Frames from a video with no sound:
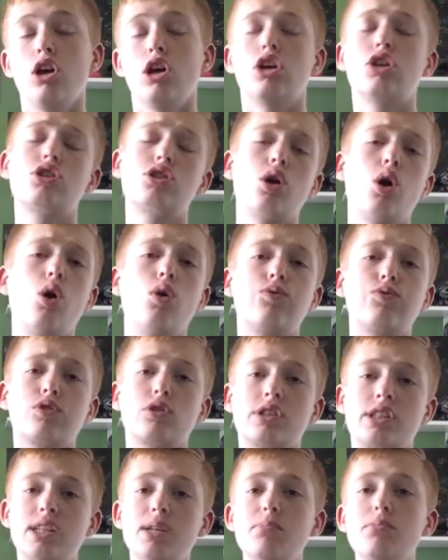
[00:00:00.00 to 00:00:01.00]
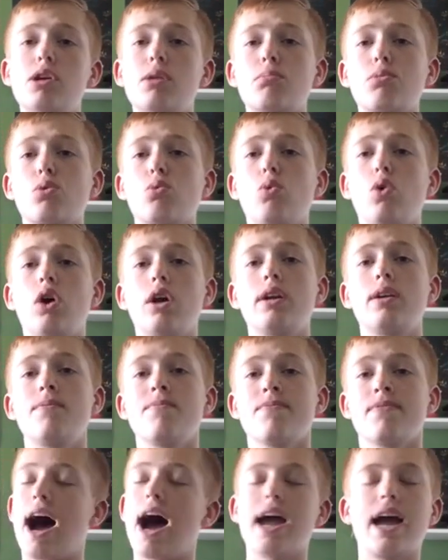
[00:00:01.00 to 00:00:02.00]
So, for tip number 1,
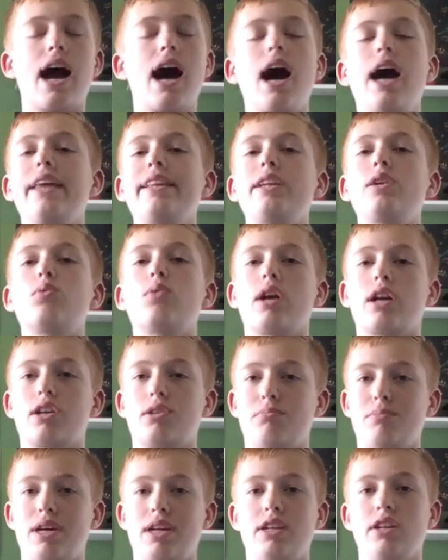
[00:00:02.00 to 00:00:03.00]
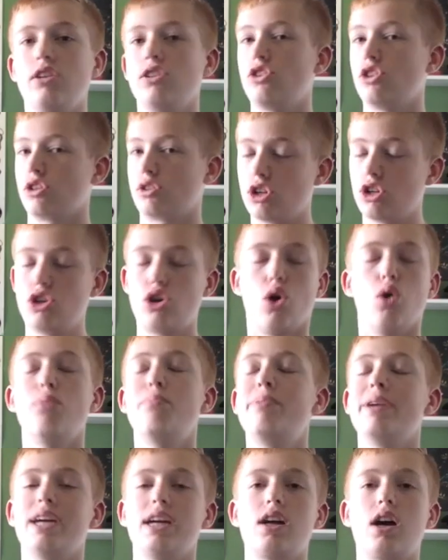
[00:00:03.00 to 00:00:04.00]
I highly recommend just go
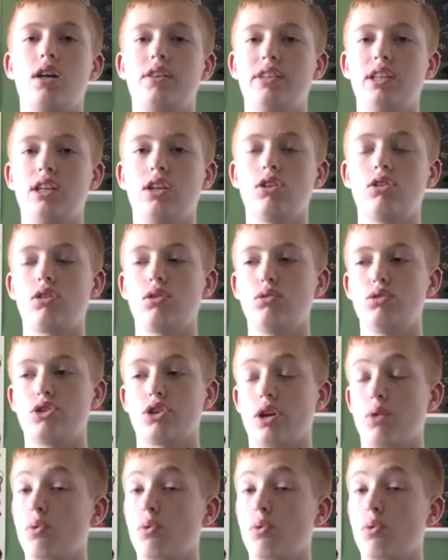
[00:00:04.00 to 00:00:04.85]
big on the enclosure.